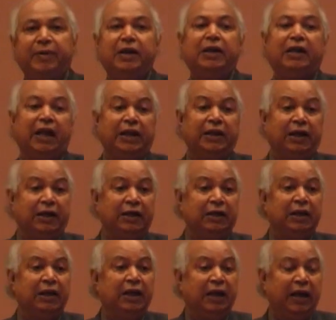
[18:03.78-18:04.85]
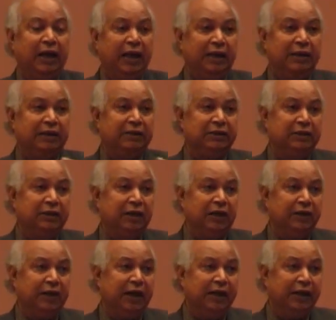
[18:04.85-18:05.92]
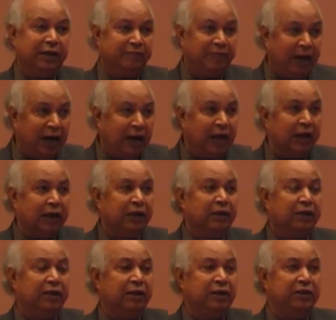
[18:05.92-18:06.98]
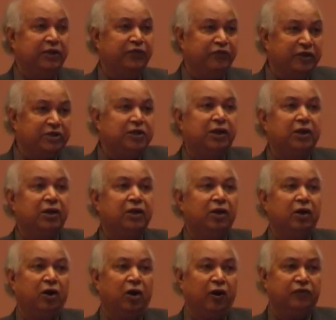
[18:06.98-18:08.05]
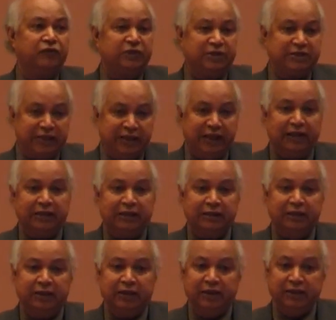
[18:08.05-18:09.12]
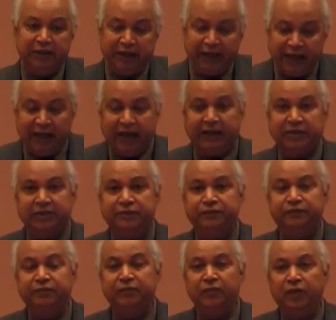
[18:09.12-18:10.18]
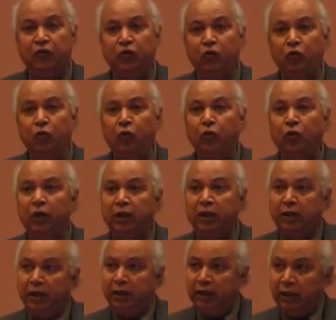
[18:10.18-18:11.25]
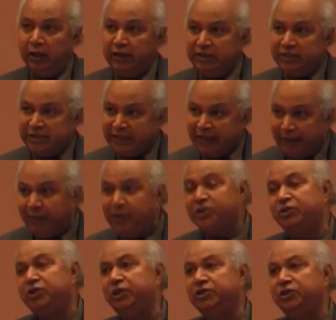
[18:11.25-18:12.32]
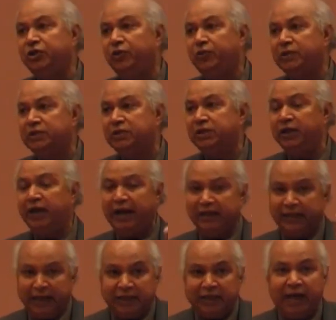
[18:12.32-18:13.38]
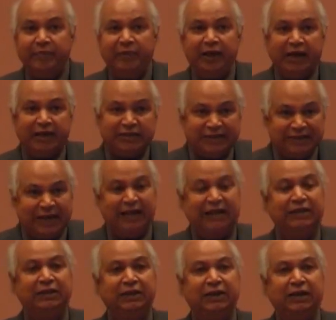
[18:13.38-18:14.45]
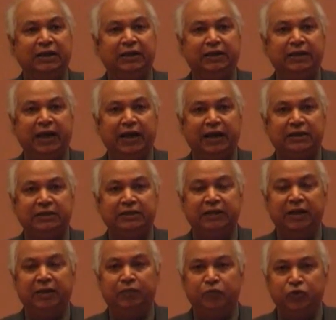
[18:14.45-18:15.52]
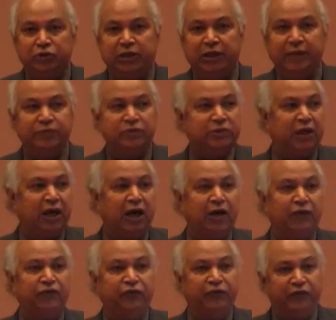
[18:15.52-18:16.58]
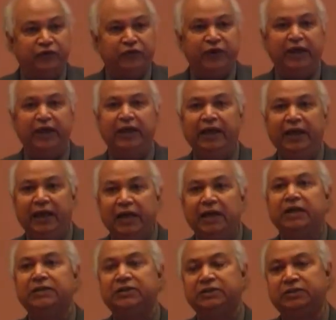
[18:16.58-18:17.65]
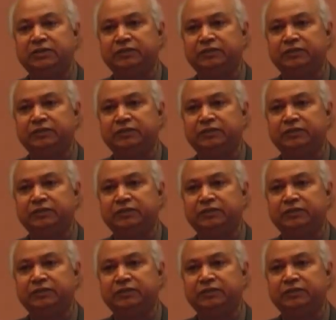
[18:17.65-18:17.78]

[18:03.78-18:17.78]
at Aligarh. And I admire the vision of Sir Sayyid the Great, who established this university. At that time, he had said that Muslims are 50 years,